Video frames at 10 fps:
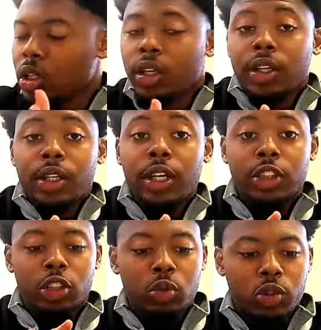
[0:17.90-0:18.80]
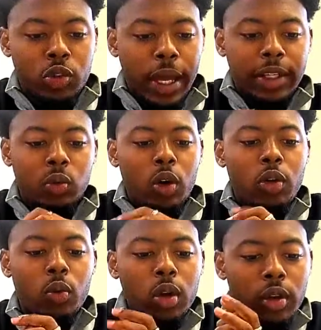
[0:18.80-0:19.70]
Yeah. So you guys,
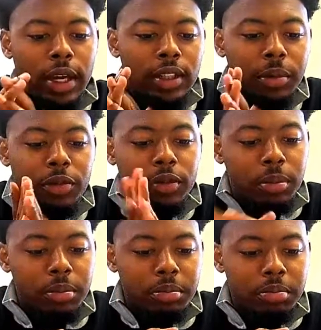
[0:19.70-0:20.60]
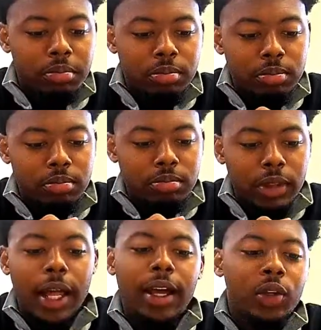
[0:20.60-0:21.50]
where you guys coming from?
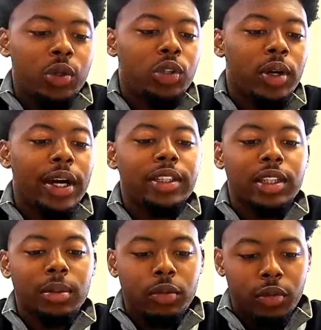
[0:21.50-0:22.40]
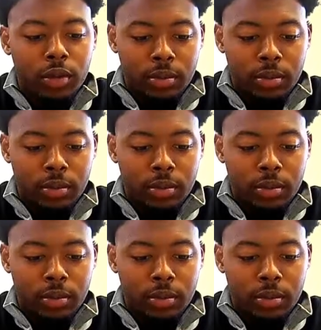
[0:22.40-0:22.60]
I know where you guys coming from.